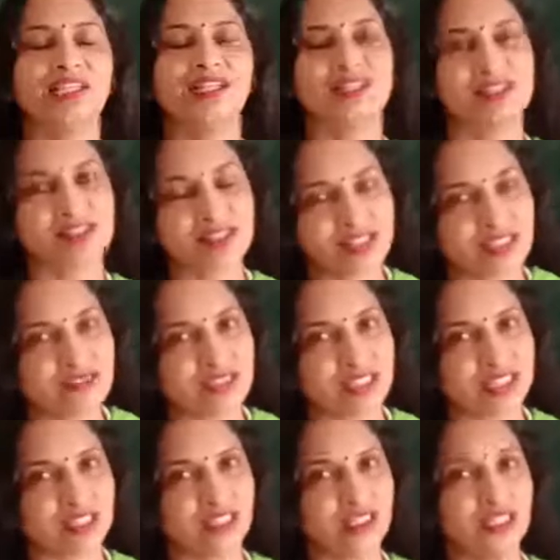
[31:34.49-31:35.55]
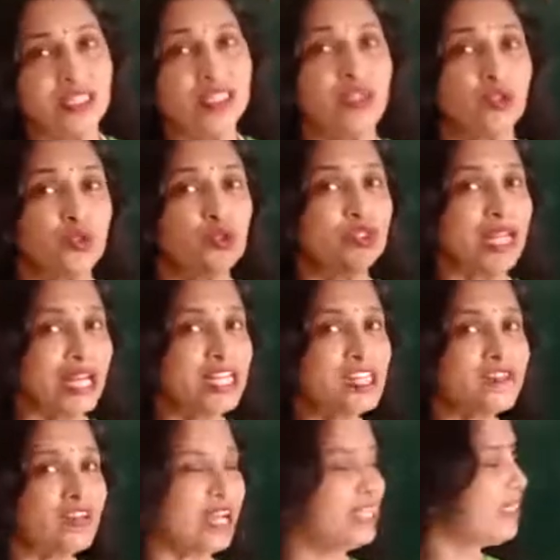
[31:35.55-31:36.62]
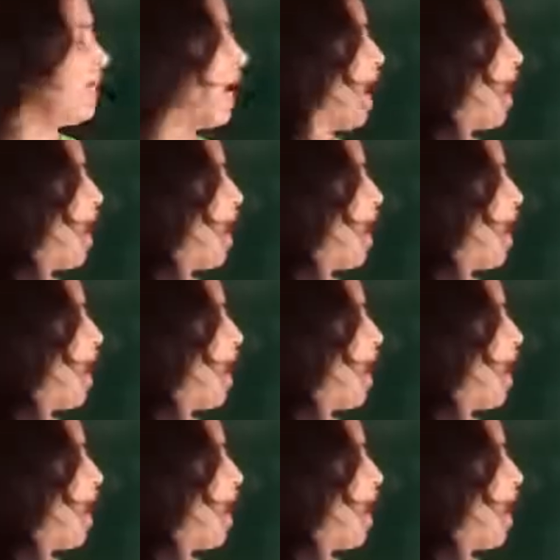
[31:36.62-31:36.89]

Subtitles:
resistivity. So that's why we are